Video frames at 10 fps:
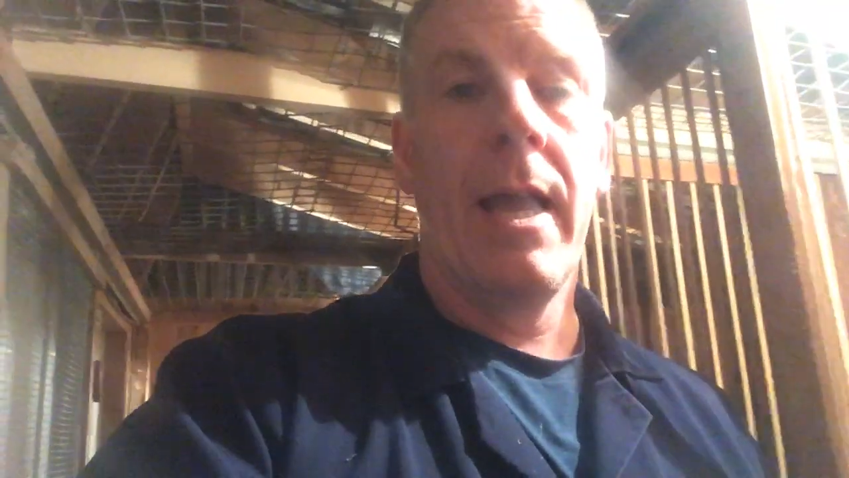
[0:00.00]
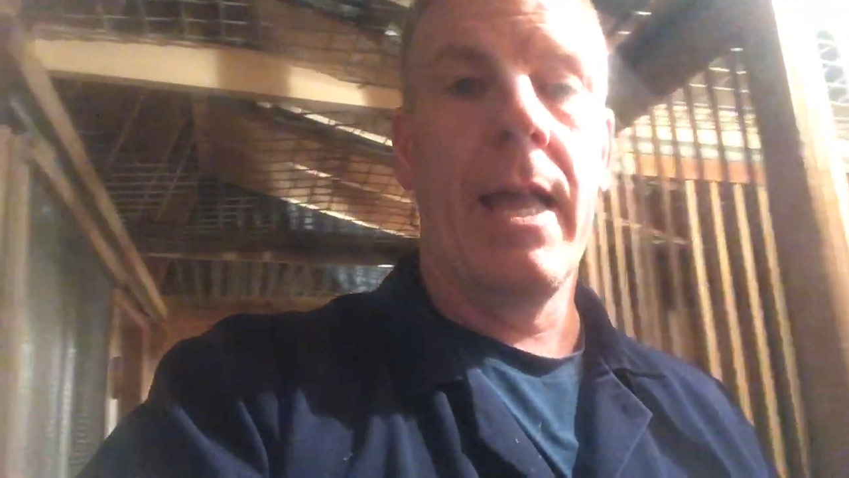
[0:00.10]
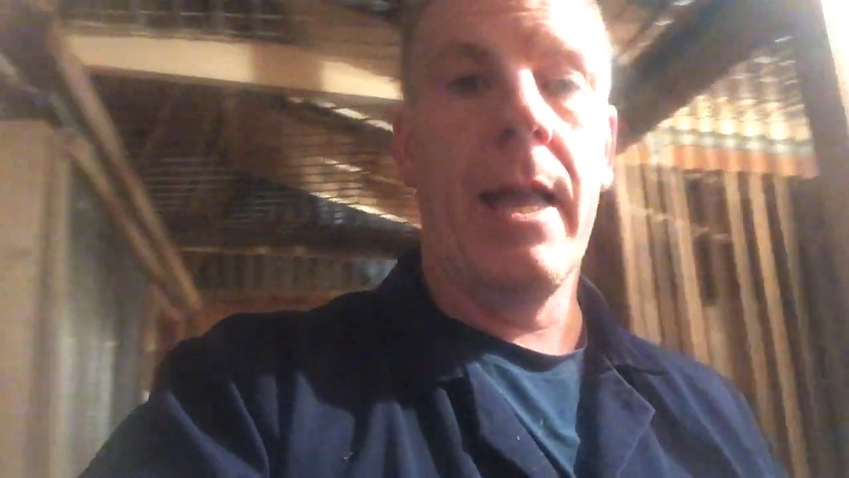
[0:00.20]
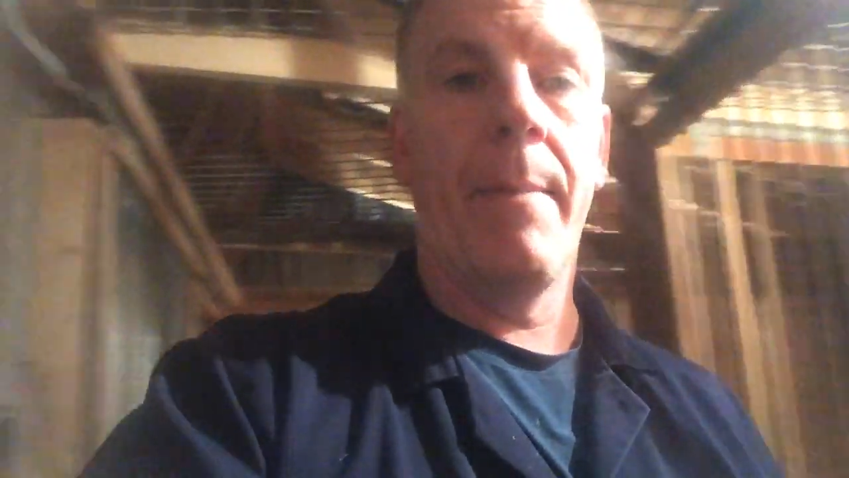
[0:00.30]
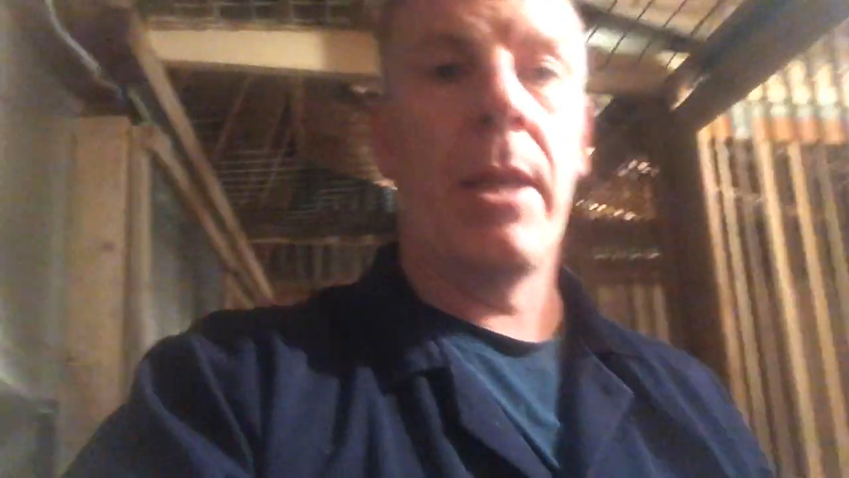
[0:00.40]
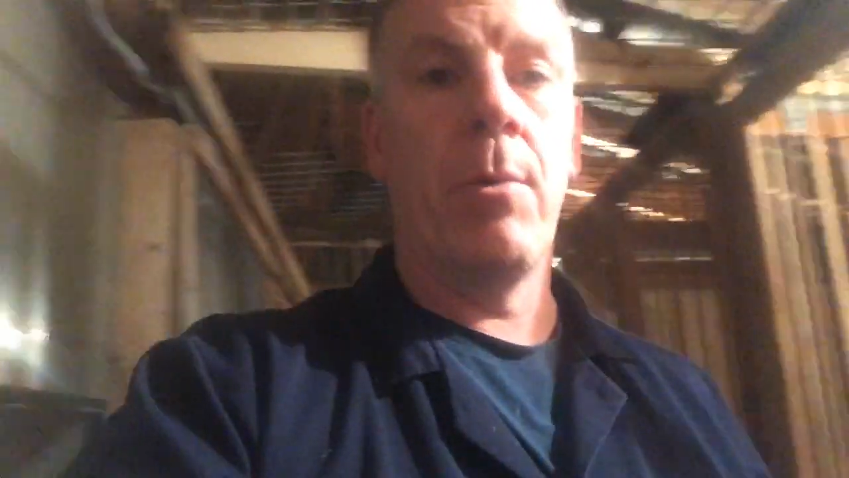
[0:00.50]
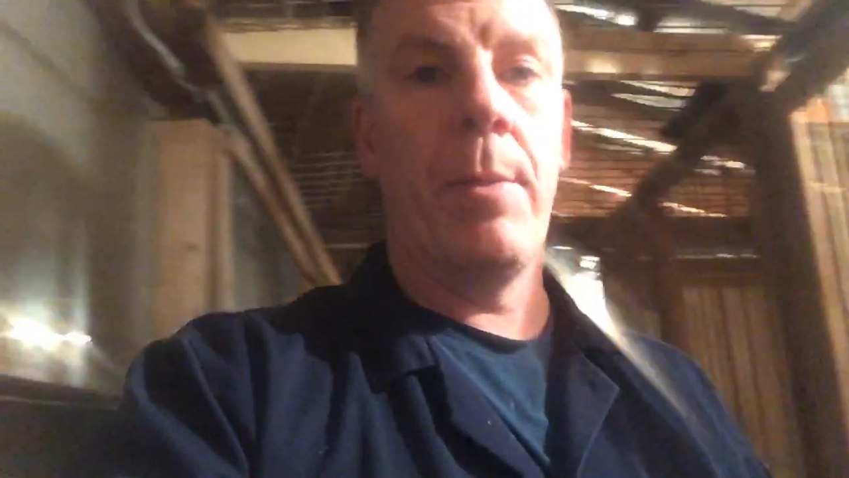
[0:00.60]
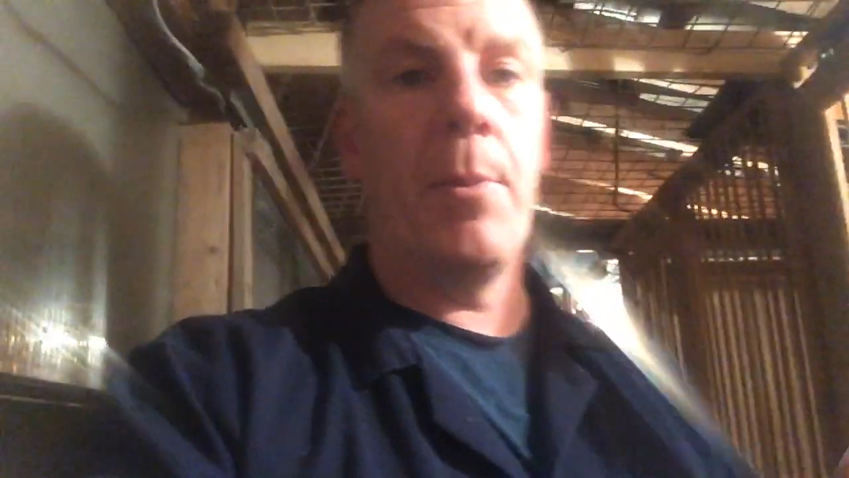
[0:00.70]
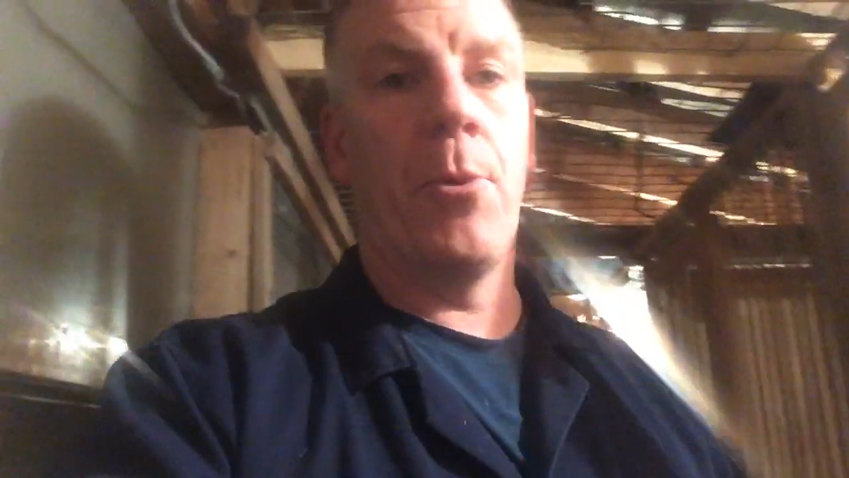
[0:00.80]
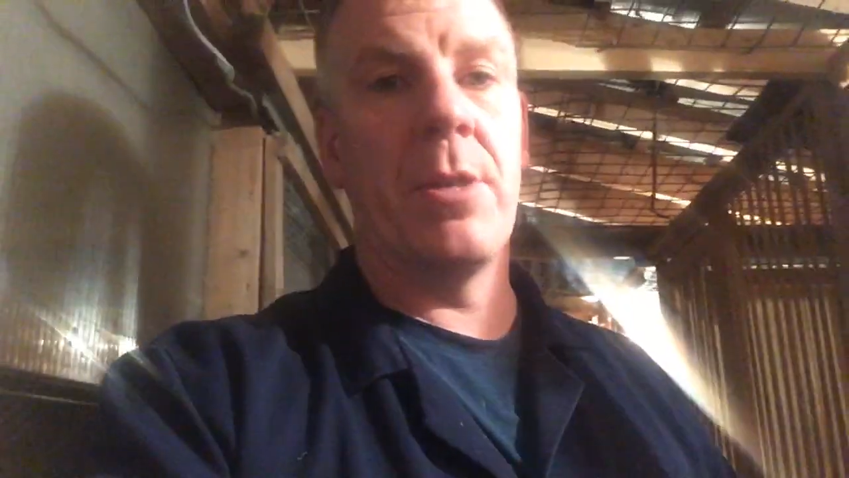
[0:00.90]
and I will
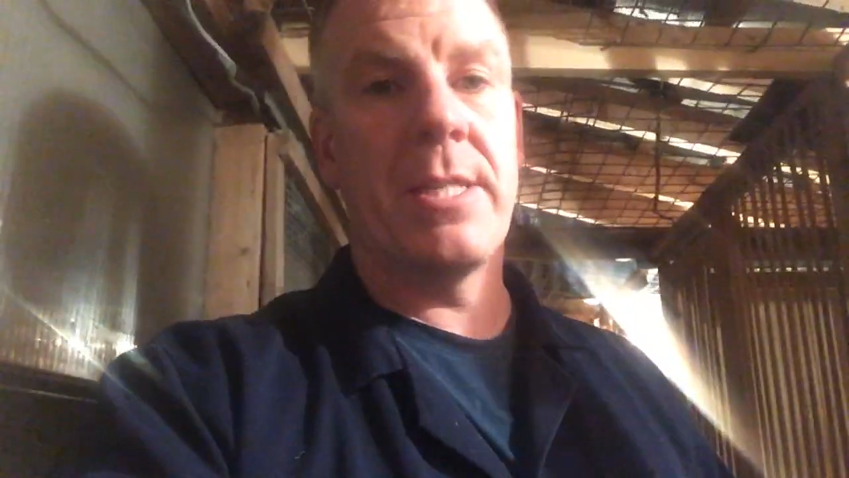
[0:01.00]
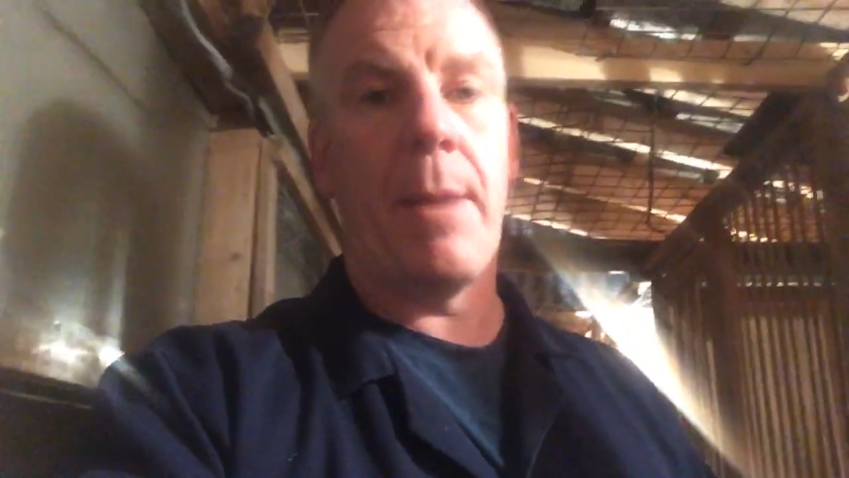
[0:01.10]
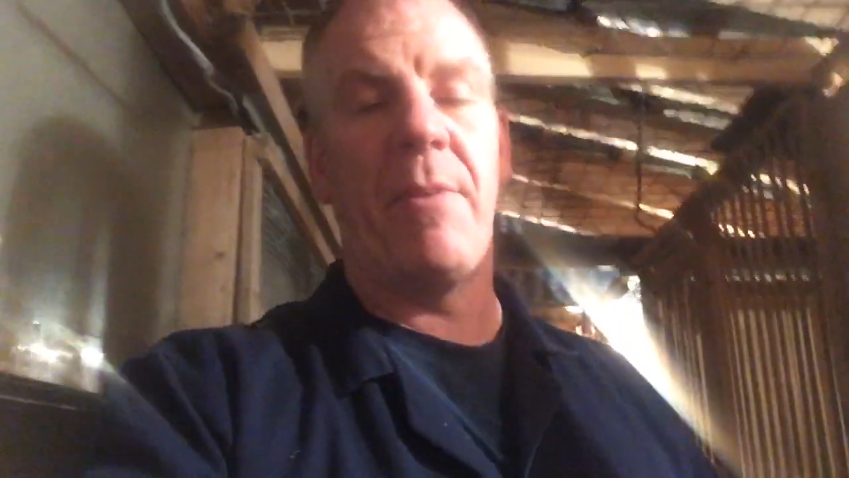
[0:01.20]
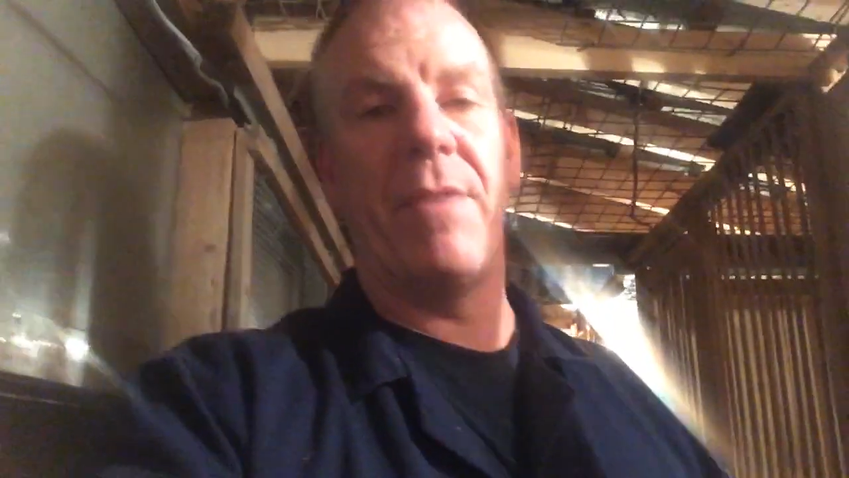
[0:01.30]
be putting a separate